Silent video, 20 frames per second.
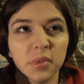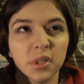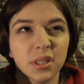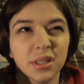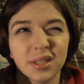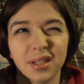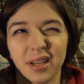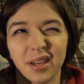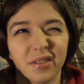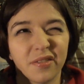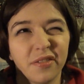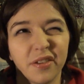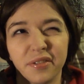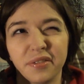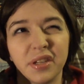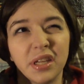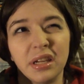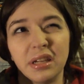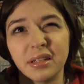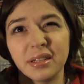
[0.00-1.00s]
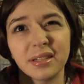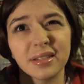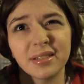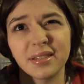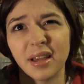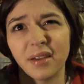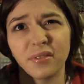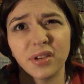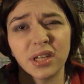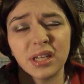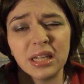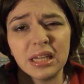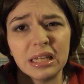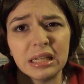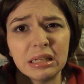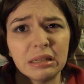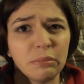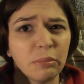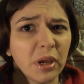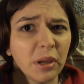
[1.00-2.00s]
it's like $15 to
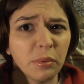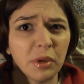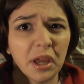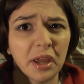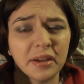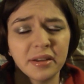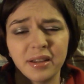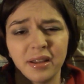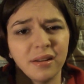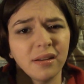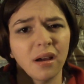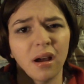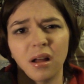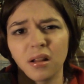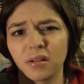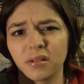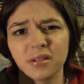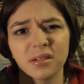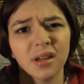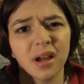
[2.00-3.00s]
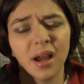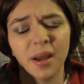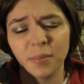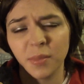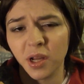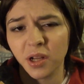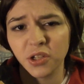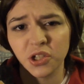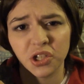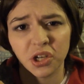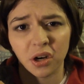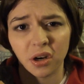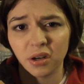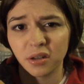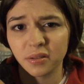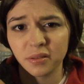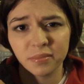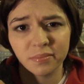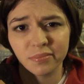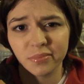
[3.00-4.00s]
$17, maybe $18. I'm not
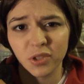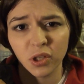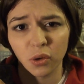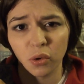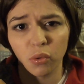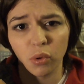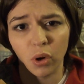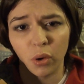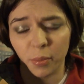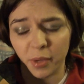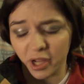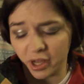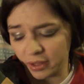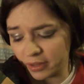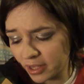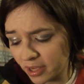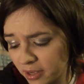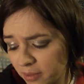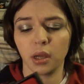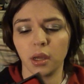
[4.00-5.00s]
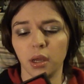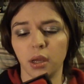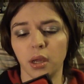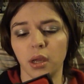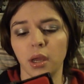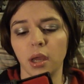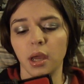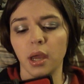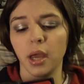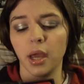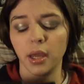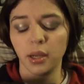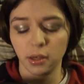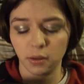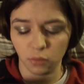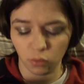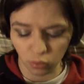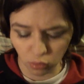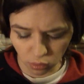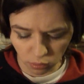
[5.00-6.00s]
sure. Don't quote me on that.
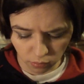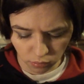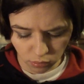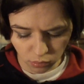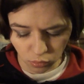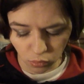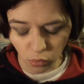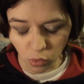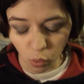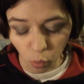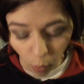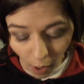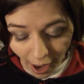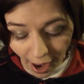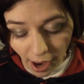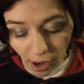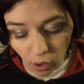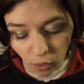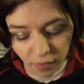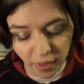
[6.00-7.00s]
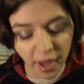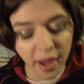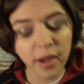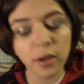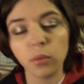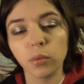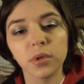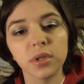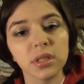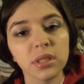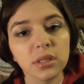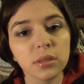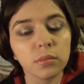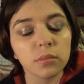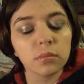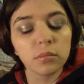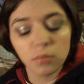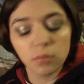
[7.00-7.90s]
And wow, that was